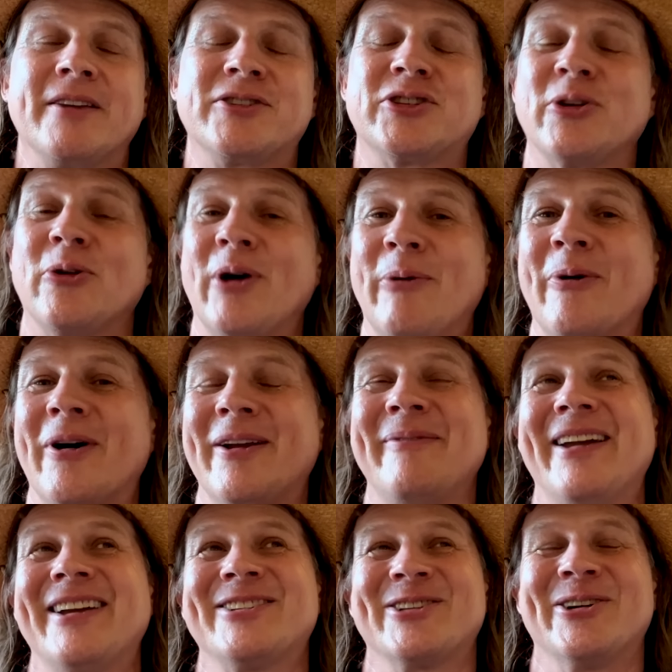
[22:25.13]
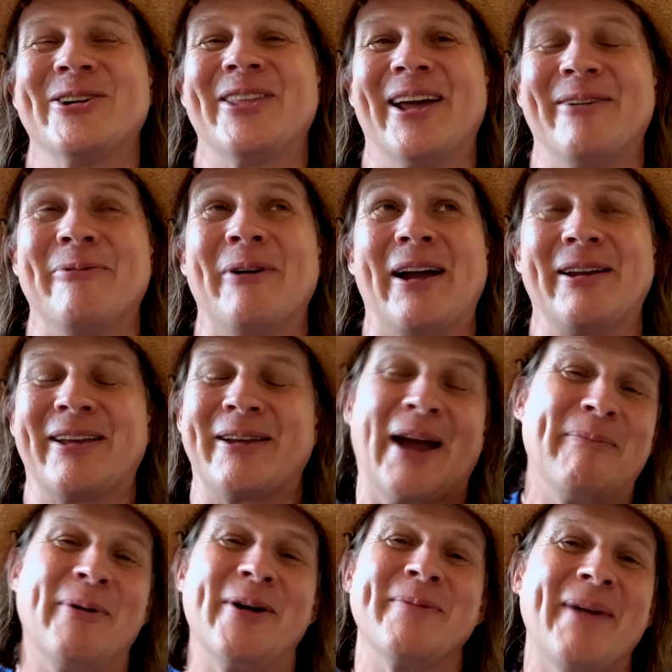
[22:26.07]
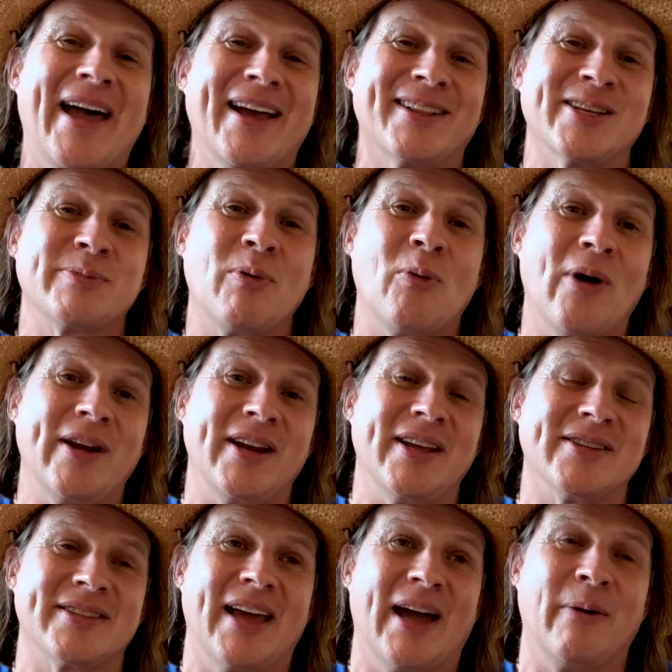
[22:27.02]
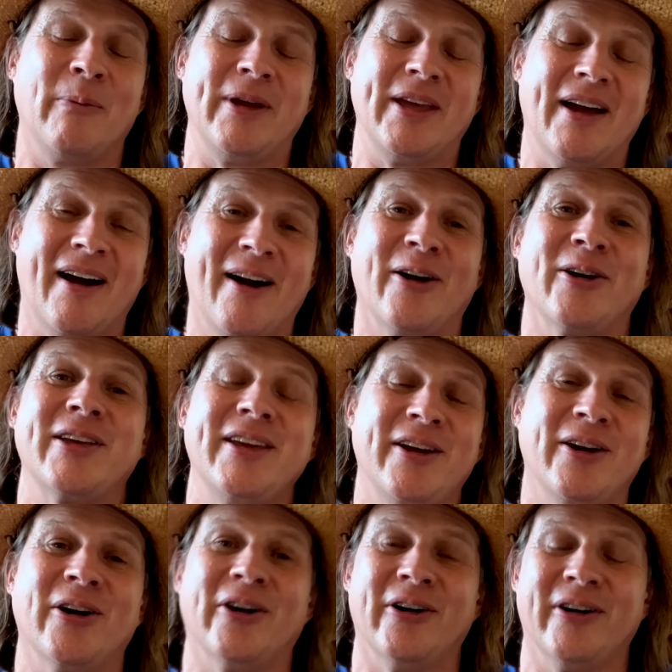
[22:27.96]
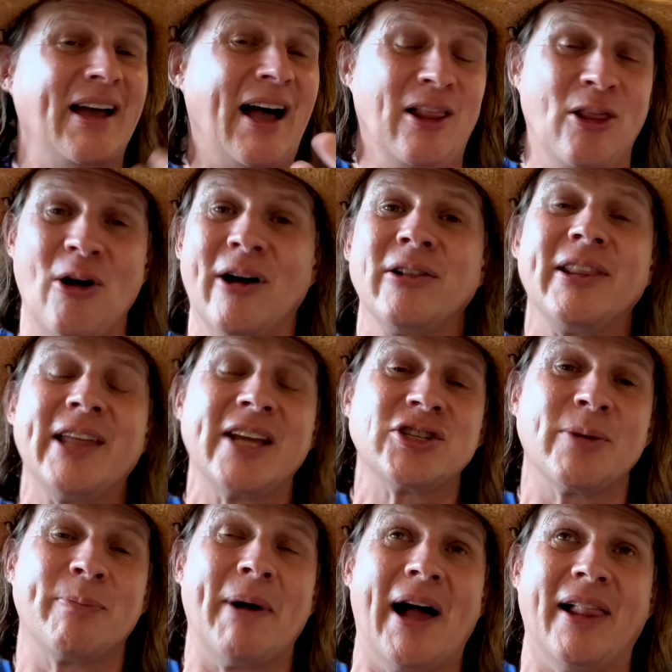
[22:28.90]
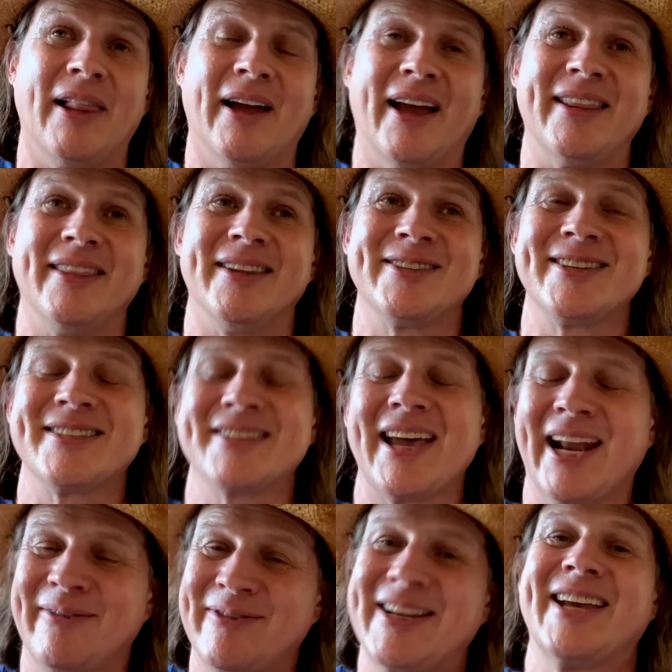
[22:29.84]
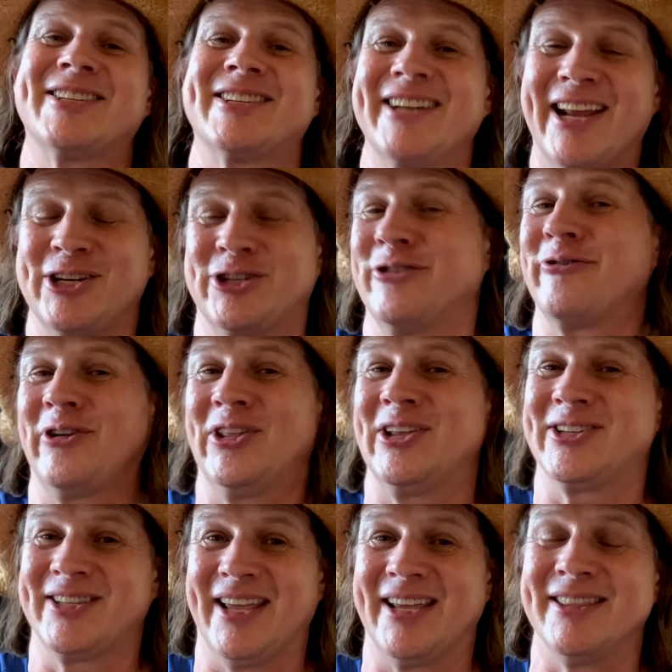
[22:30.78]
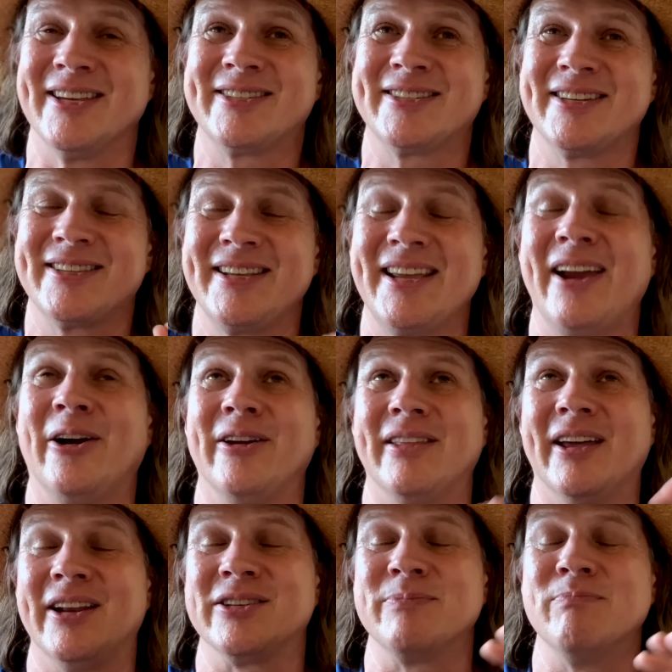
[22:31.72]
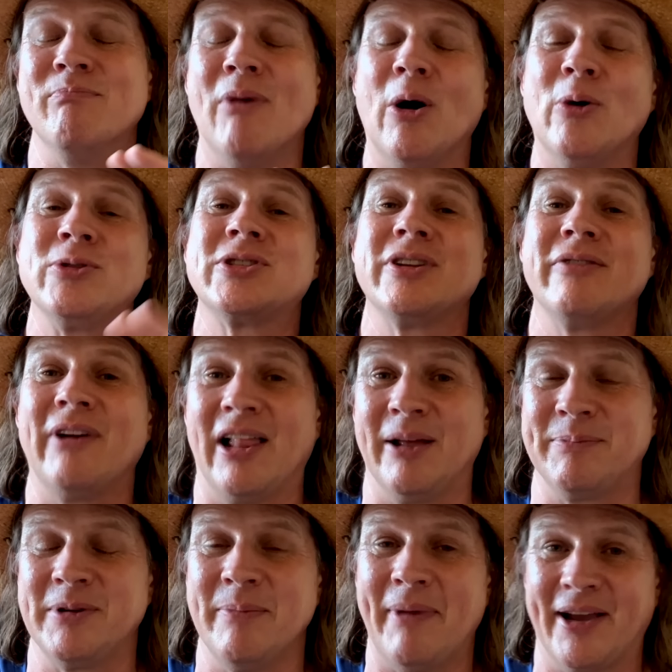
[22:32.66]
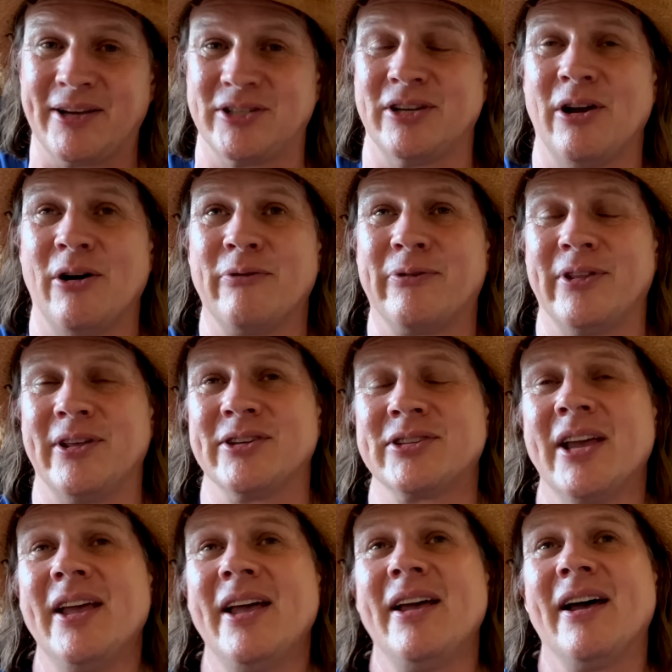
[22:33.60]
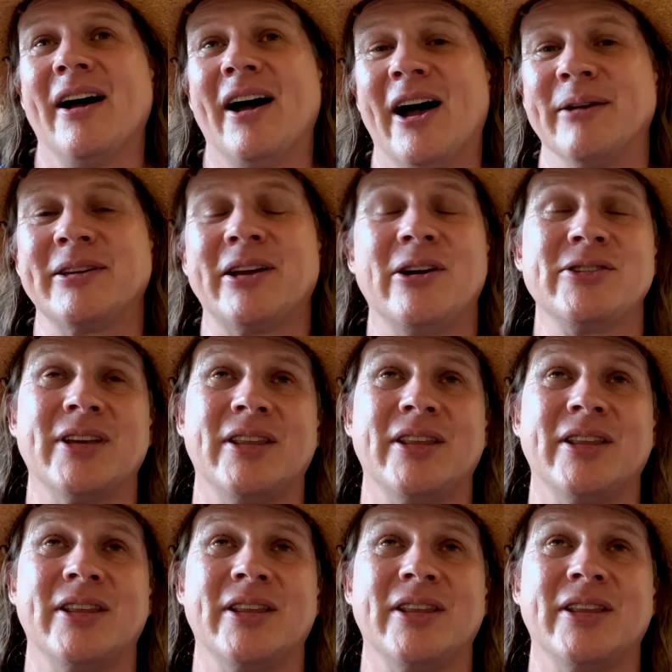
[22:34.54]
So I want to make sure that I bring back this point, is that we are here along Lake Chapala, and this is kind of destination for this thing. This is the area that is most developed in Mexico for this. Kerri